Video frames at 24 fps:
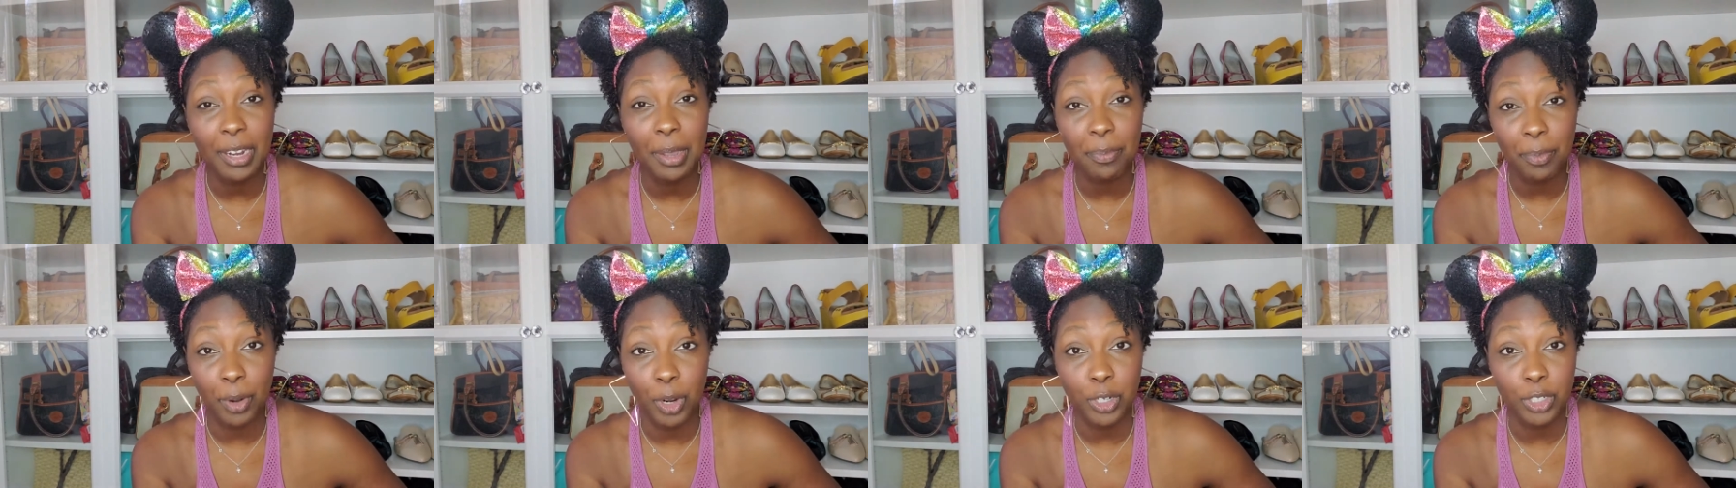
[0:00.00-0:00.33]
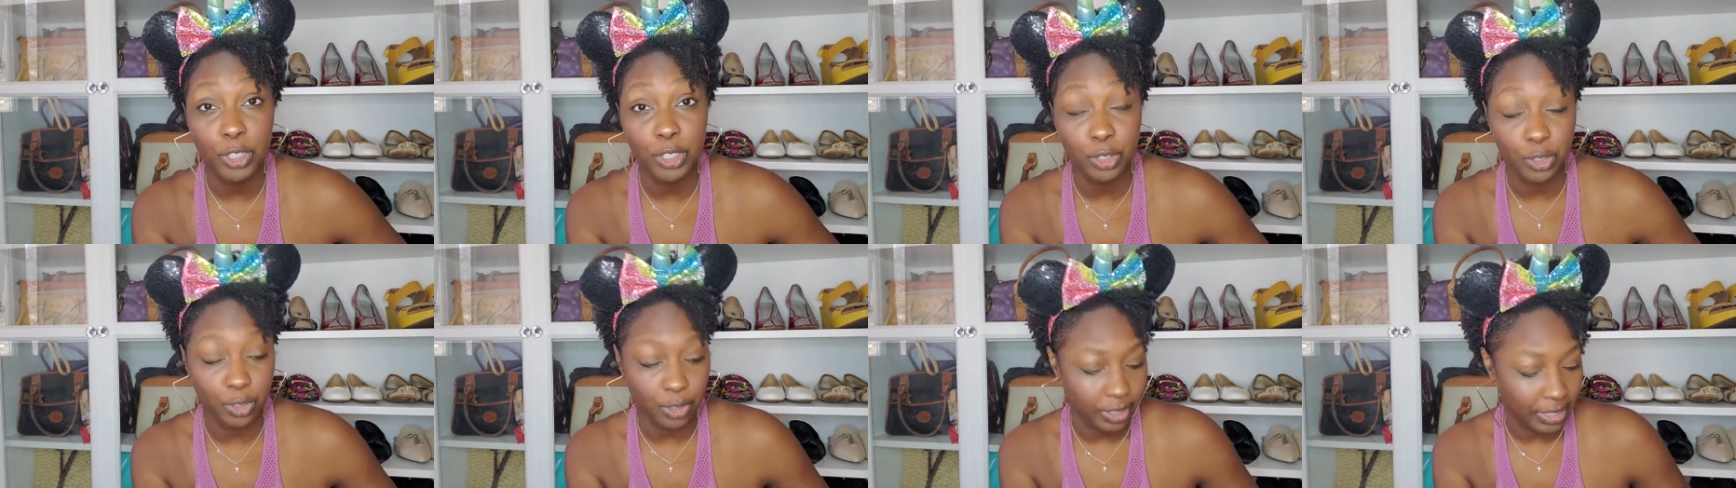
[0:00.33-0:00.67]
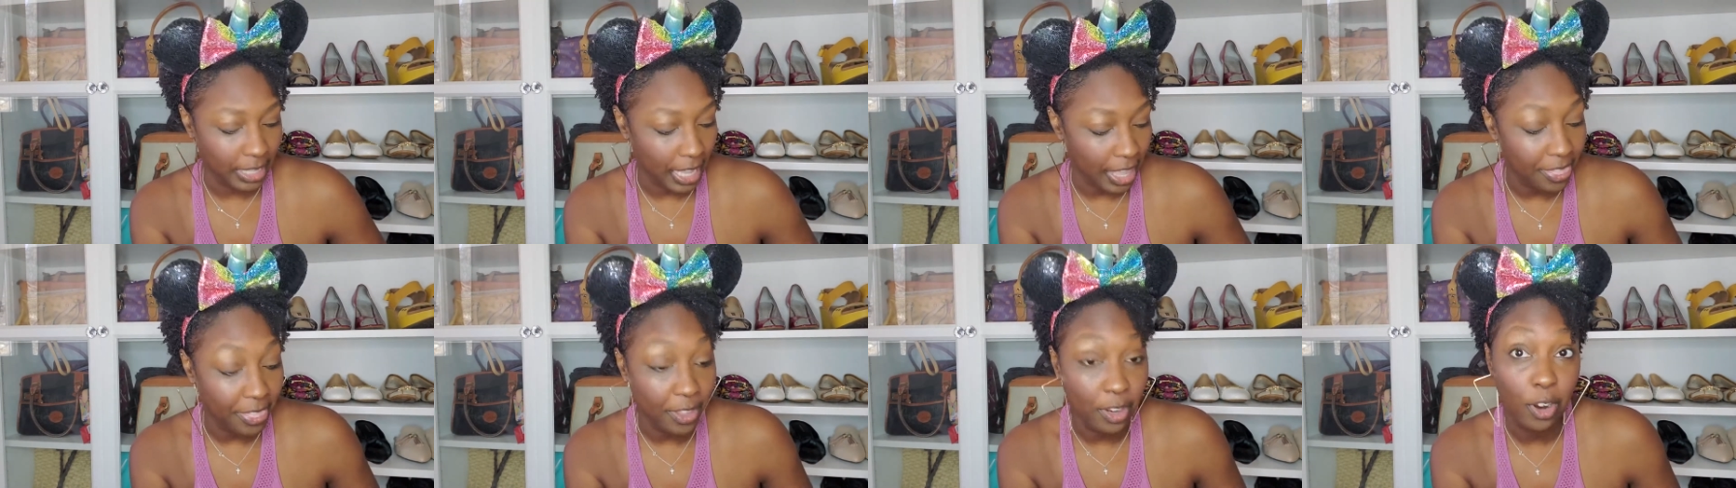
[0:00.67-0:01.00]
at Marshall's,
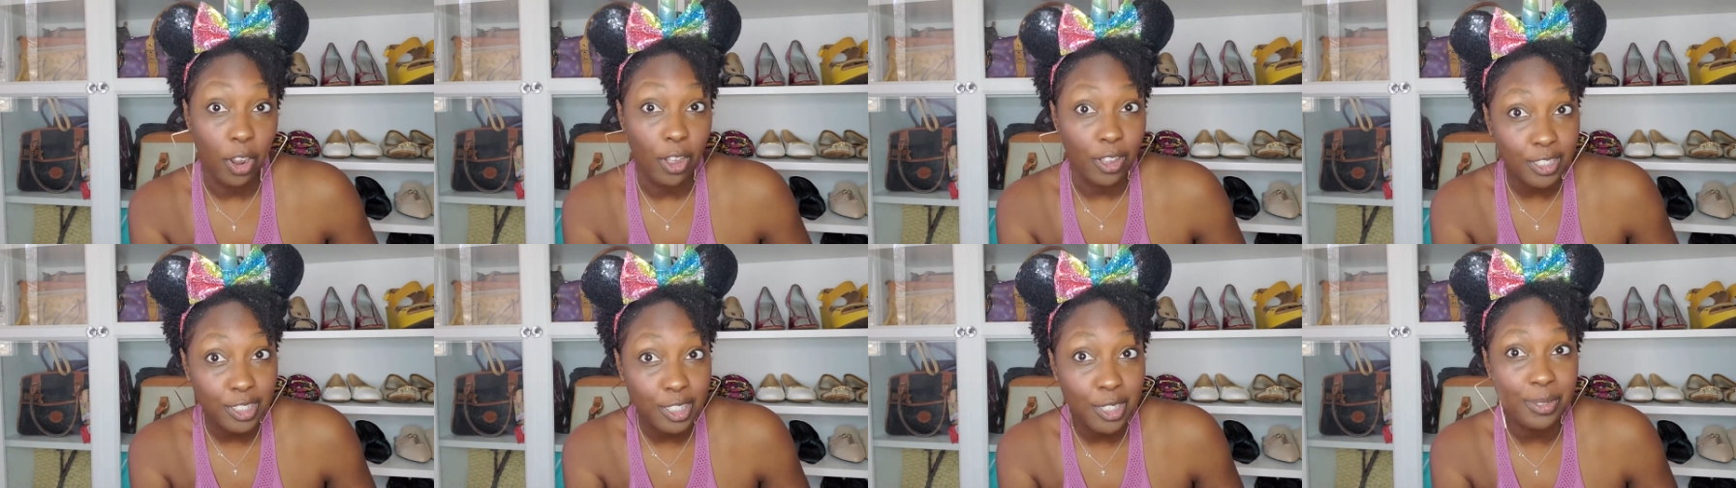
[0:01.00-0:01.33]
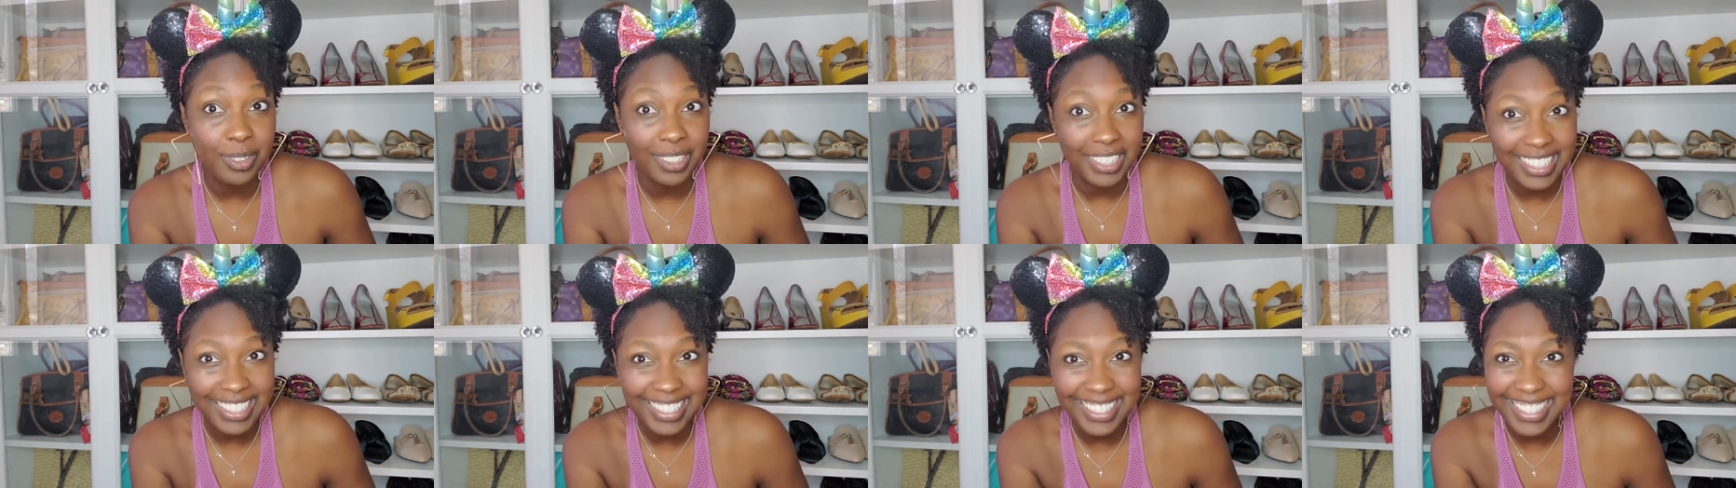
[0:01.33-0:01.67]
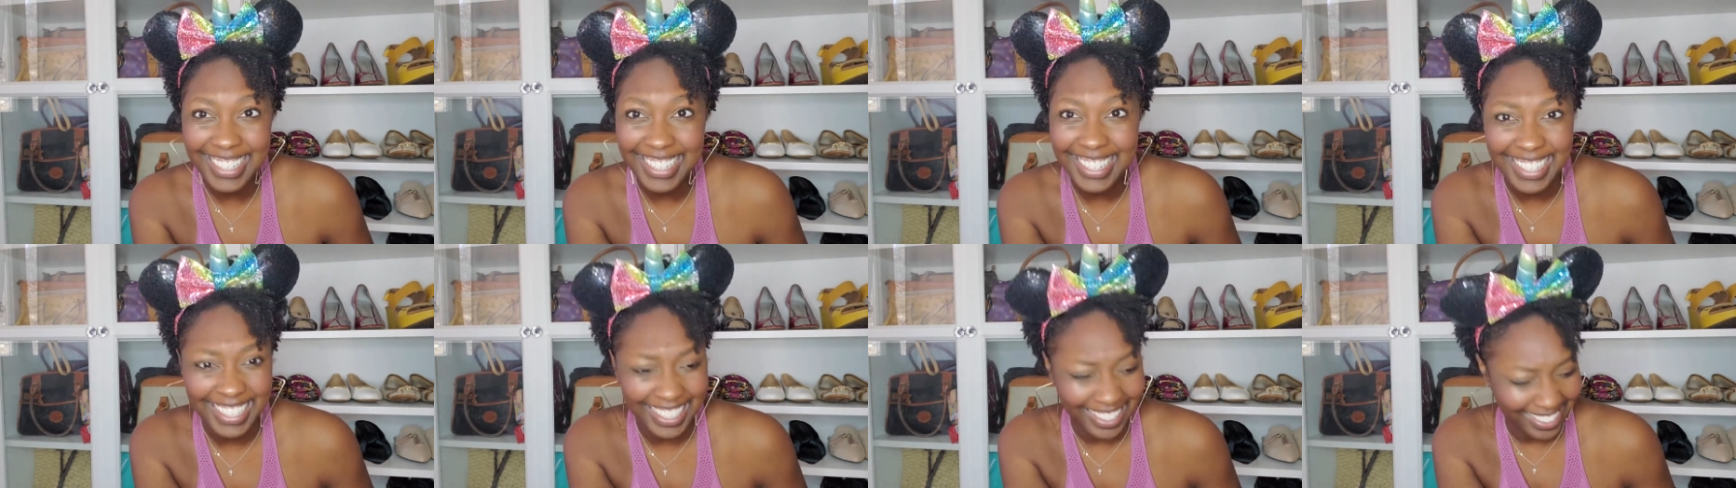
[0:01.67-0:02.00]
and they're also
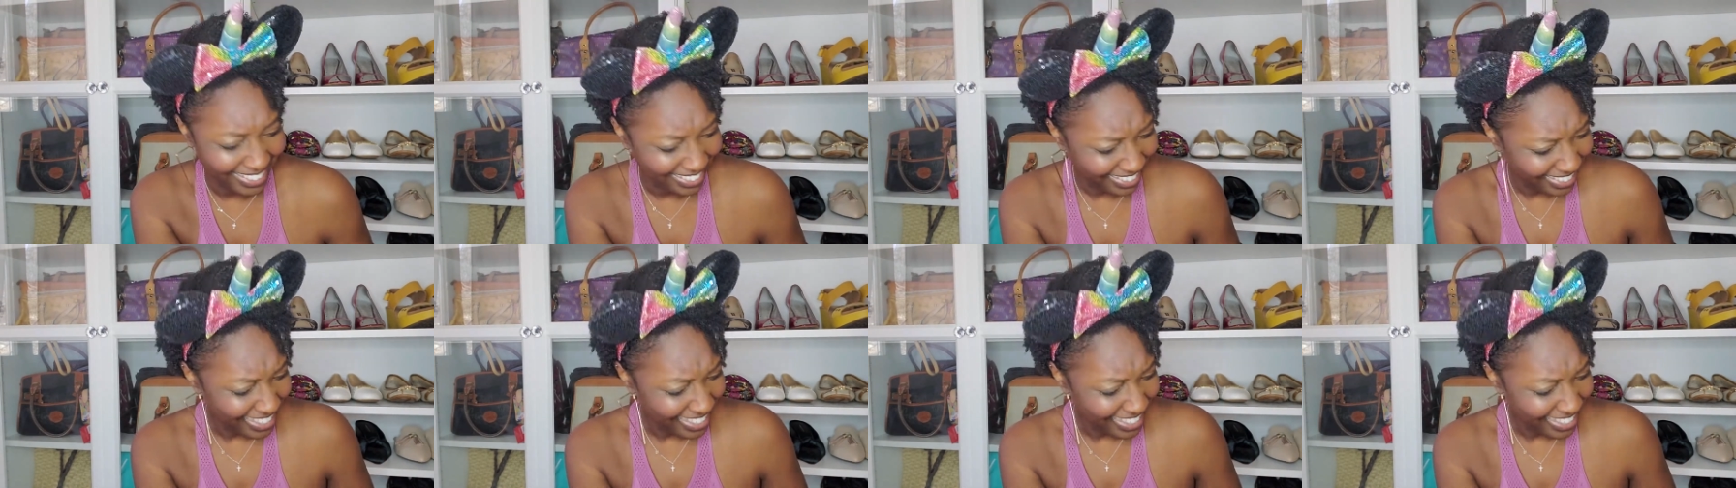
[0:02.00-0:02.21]
Disney.